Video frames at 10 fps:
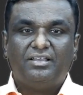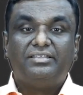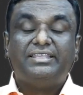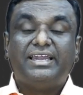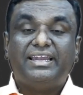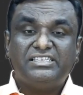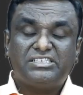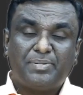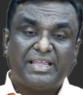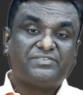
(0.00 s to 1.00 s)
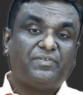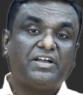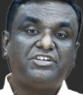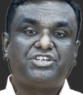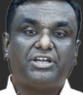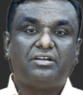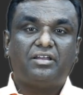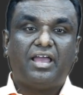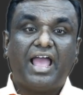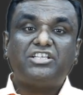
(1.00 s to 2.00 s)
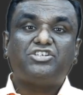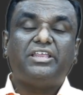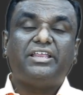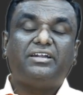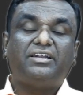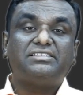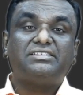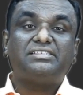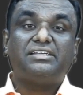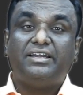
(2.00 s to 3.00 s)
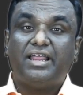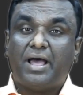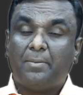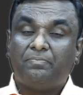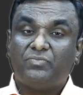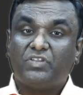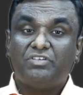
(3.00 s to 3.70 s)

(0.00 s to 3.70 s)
The linspace function actually returns num,